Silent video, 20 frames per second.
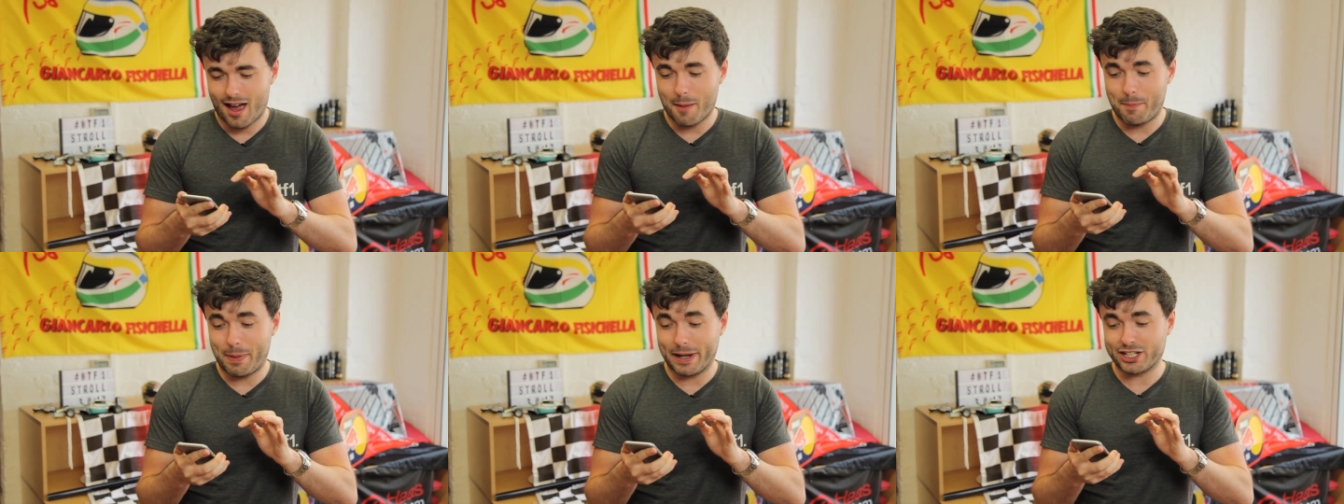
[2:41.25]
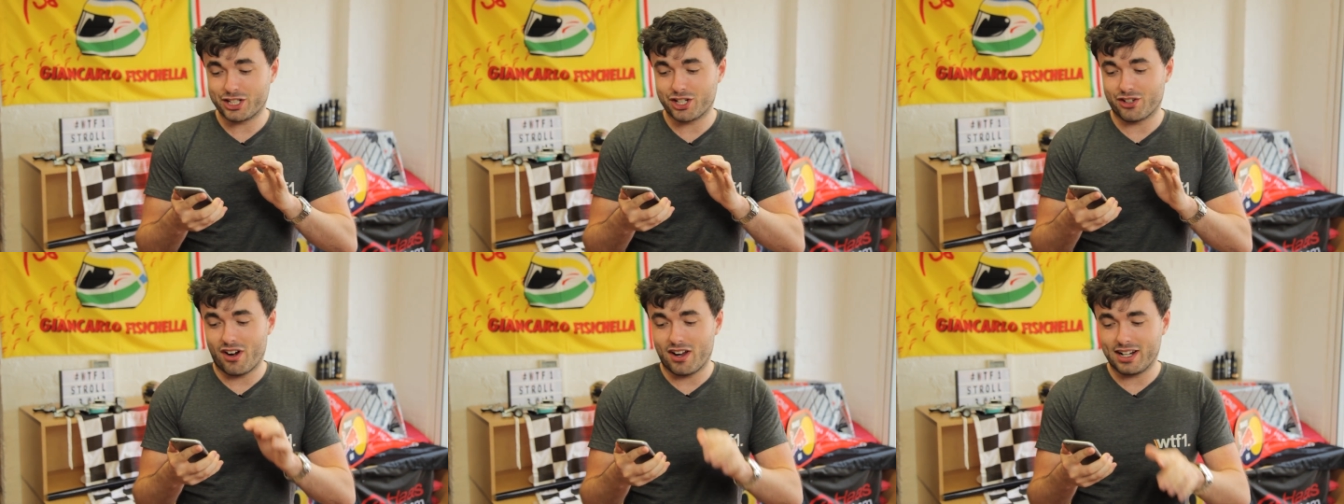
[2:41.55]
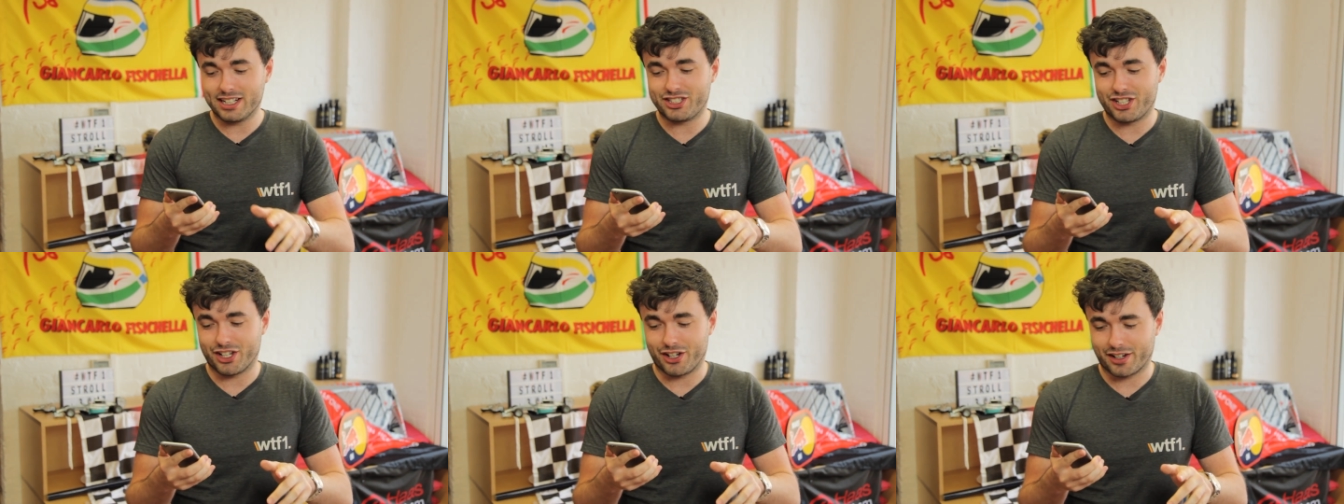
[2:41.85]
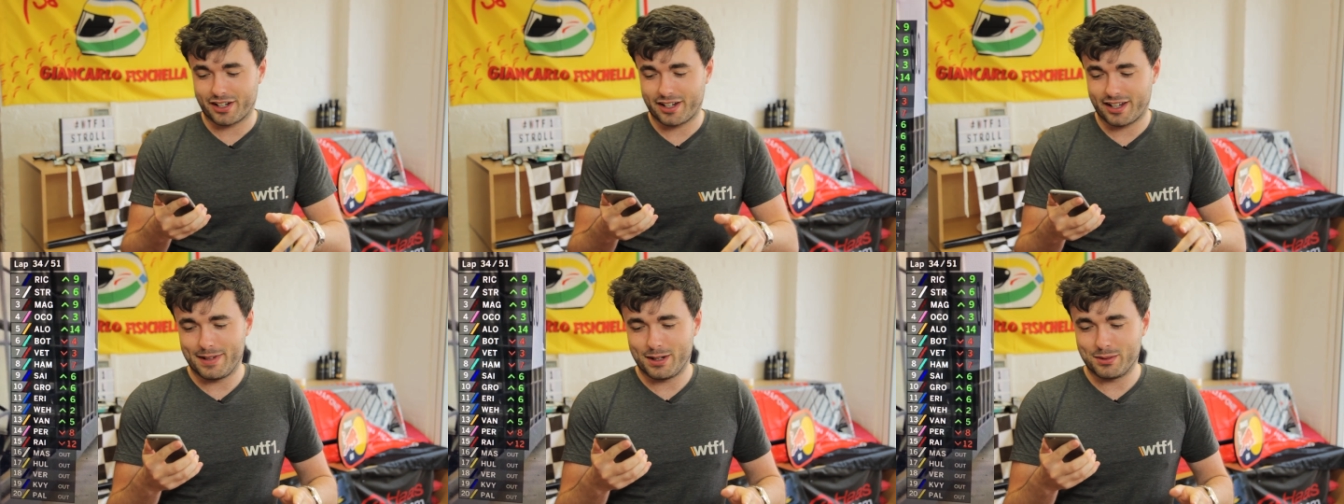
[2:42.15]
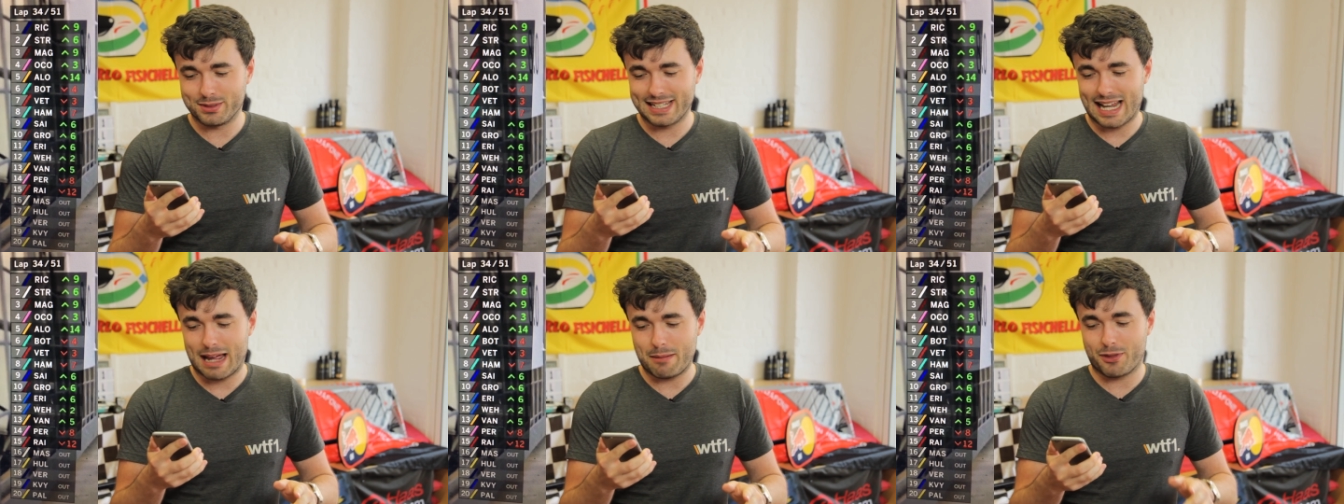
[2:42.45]
A picture I took, it
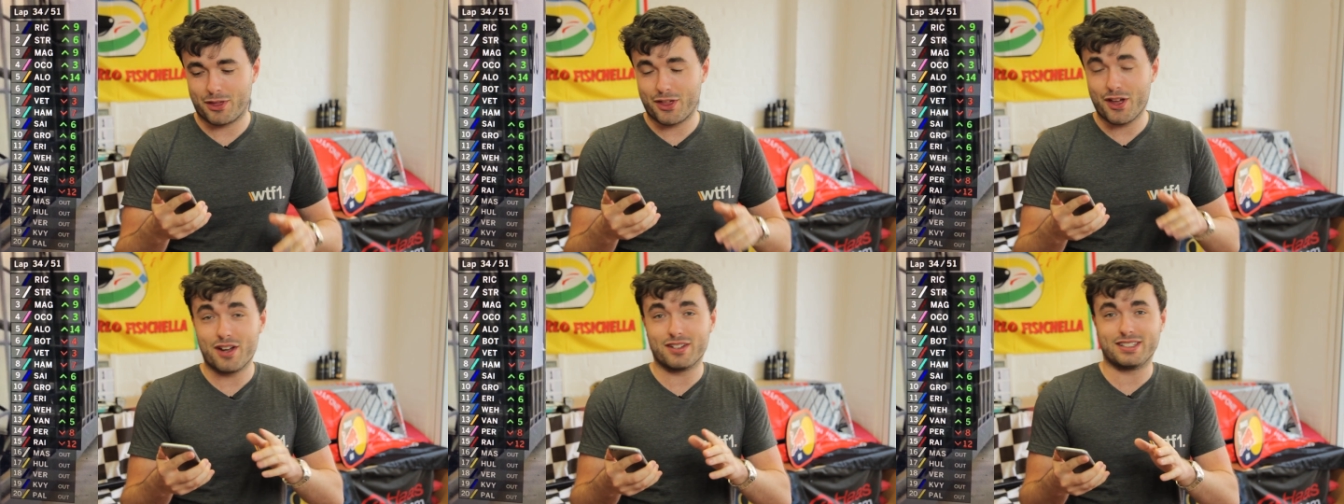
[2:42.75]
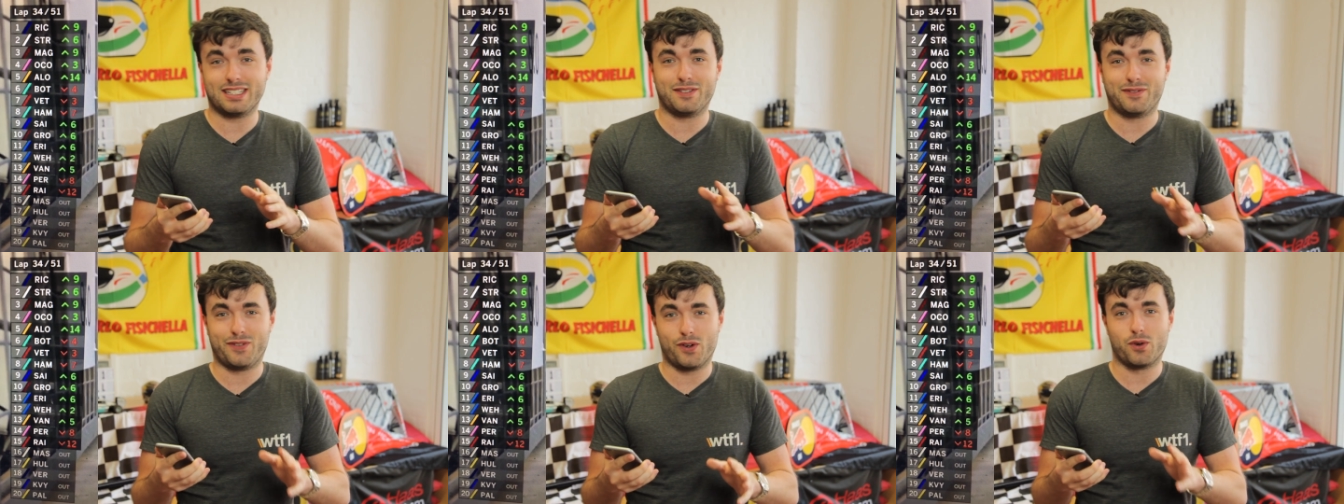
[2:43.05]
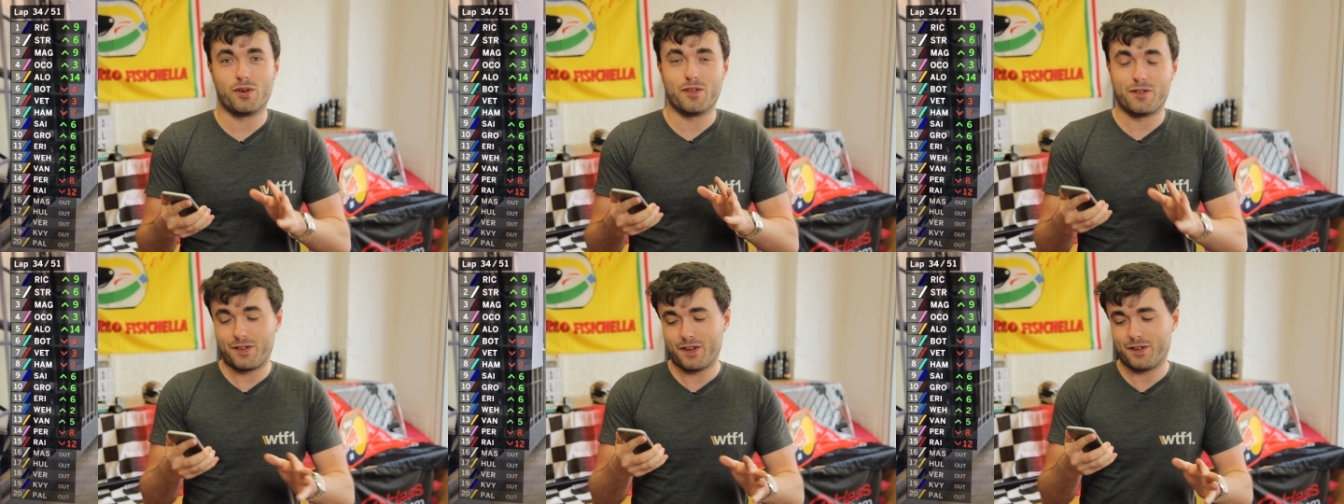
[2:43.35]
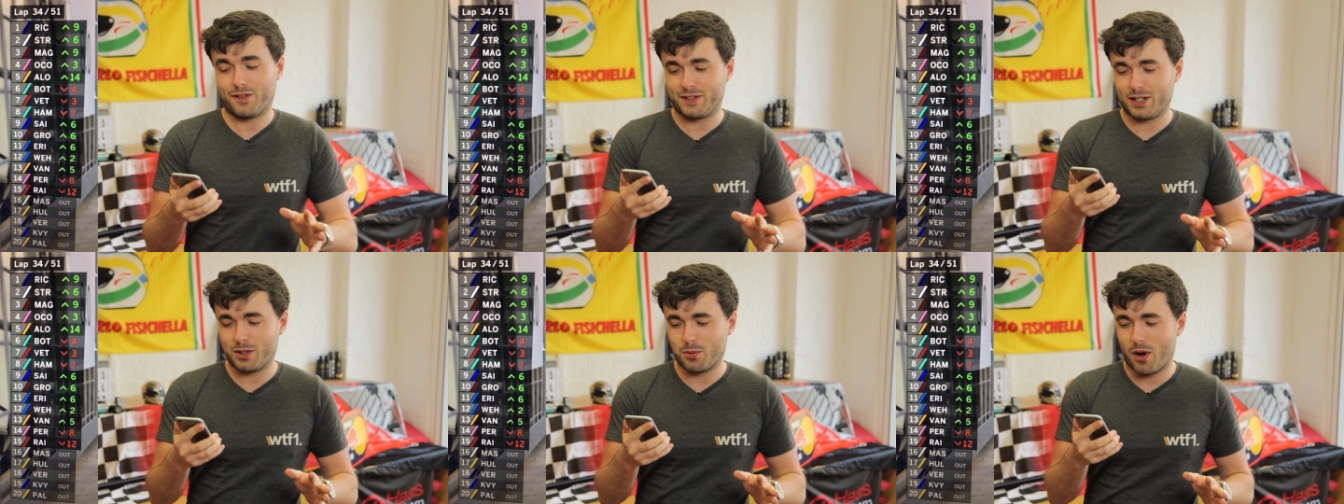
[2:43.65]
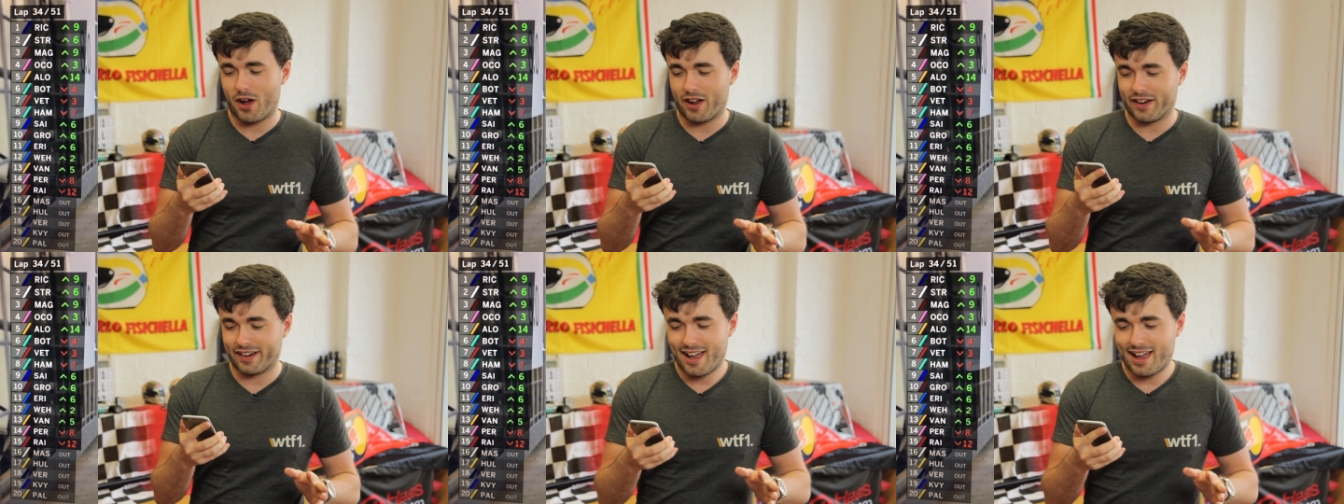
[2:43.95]
was lap 34 of
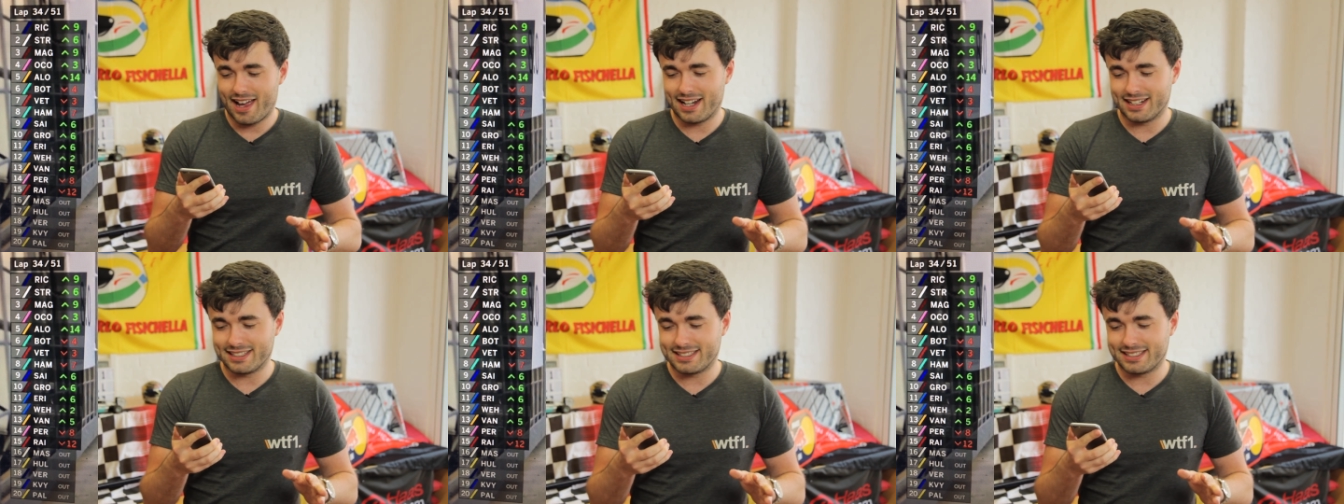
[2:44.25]
51, and I